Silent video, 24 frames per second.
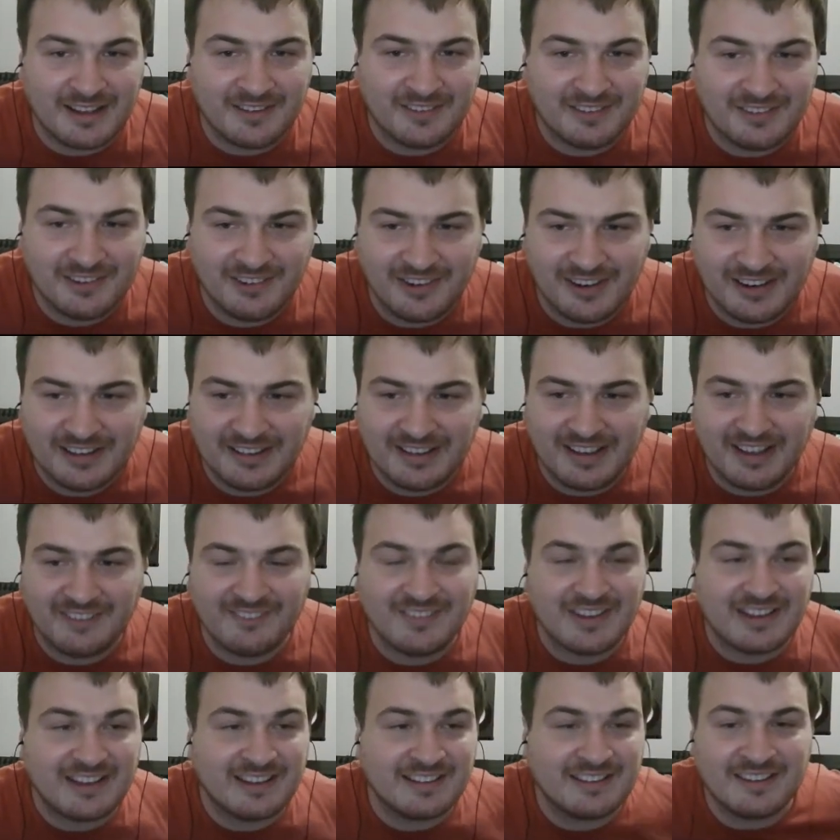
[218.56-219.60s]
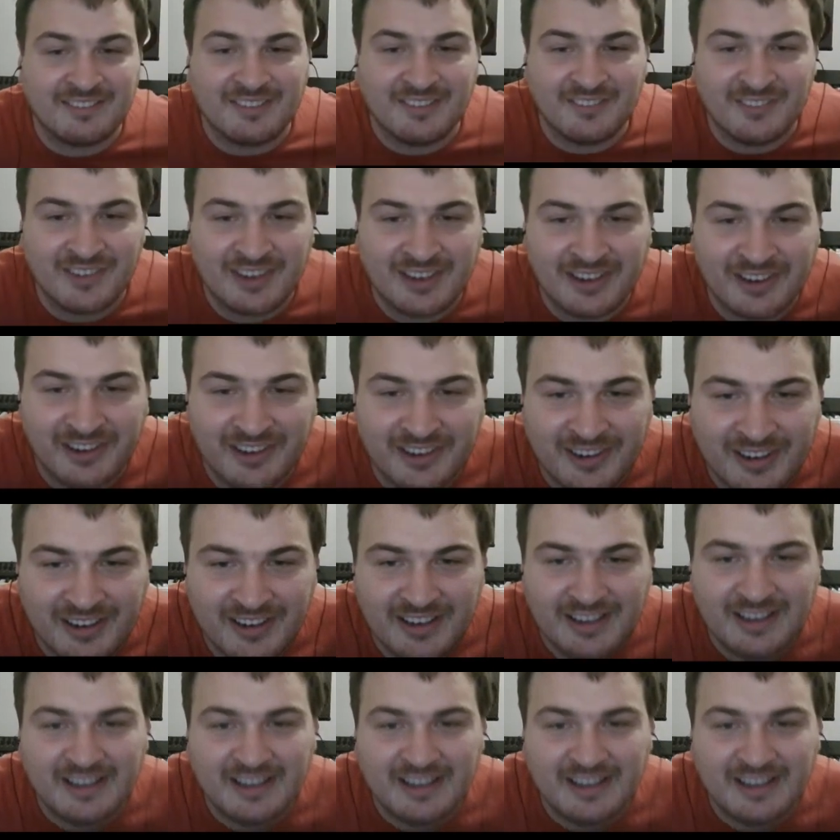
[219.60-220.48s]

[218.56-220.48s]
Can make it even bigger.